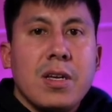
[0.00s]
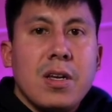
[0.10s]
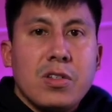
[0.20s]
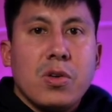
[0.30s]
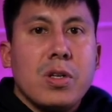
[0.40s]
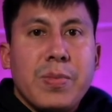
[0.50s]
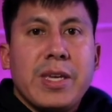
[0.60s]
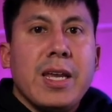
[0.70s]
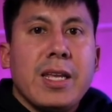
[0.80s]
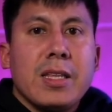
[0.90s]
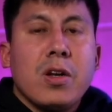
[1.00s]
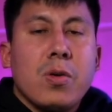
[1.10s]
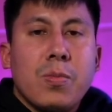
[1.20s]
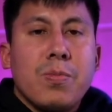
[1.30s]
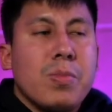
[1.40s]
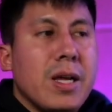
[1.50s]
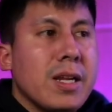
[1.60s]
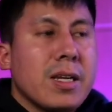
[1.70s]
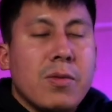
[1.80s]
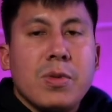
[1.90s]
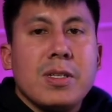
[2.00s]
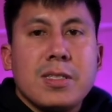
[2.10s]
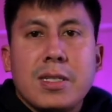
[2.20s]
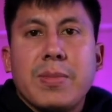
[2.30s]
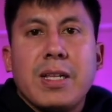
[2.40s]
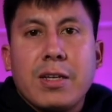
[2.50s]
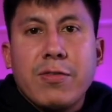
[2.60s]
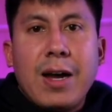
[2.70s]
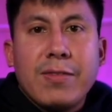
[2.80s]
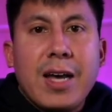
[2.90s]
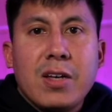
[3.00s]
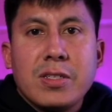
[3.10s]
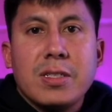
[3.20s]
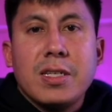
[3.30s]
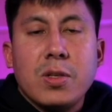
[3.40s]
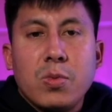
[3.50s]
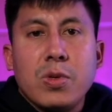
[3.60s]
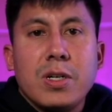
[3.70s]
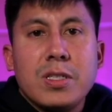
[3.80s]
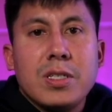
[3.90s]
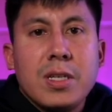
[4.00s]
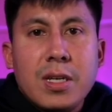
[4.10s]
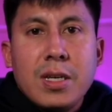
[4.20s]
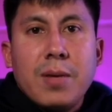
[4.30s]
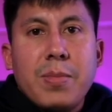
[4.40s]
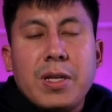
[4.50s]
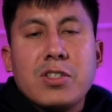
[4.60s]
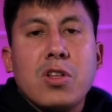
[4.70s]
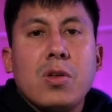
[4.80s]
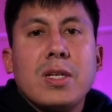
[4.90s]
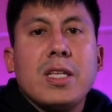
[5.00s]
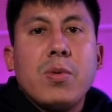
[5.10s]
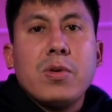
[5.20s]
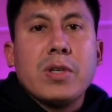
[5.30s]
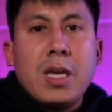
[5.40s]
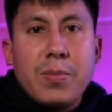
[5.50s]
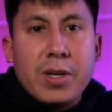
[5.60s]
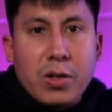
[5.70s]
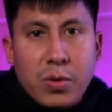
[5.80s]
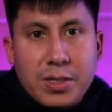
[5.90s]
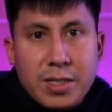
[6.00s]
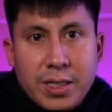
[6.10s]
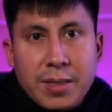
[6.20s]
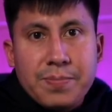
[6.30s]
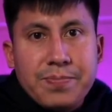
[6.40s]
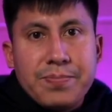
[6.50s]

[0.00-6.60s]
So in the beginning, they're planning on releasing about like five thousand in the woods, but slowly they will keep increasing it.